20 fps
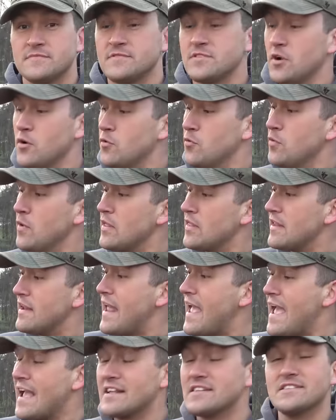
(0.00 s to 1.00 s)
So will an
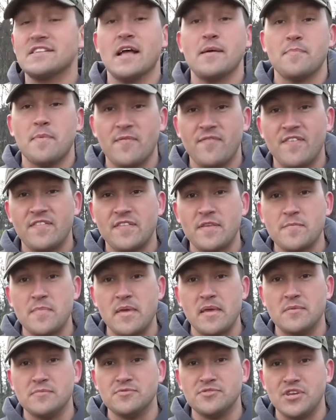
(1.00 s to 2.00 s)
axe stop a 50
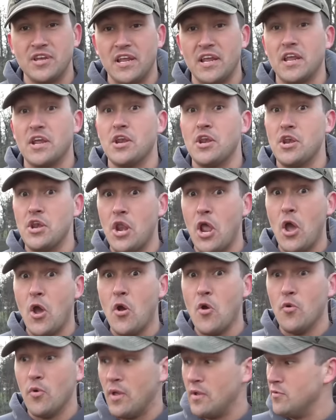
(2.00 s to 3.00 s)
BMG?
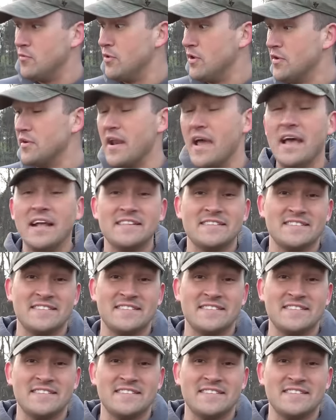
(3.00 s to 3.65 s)
No, it will not